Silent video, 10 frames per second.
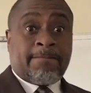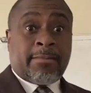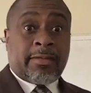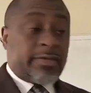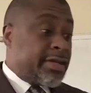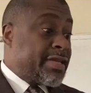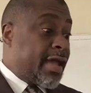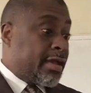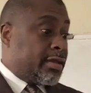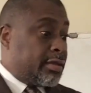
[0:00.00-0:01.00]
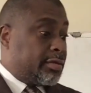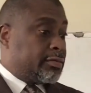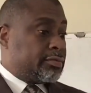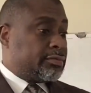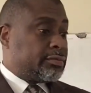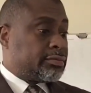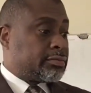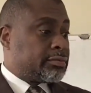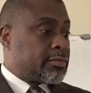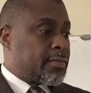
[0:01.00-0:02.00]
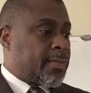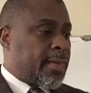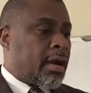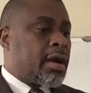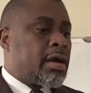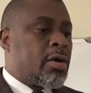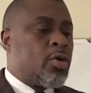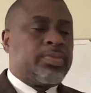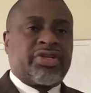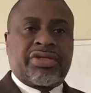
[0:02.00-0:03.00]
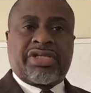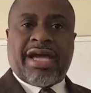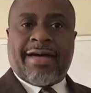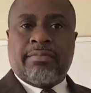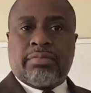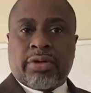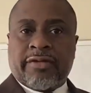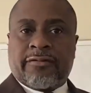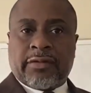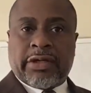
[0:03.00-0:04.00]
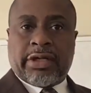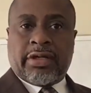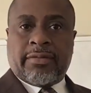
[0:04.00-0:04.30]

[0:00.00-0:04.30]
Today, I hope to chat briefly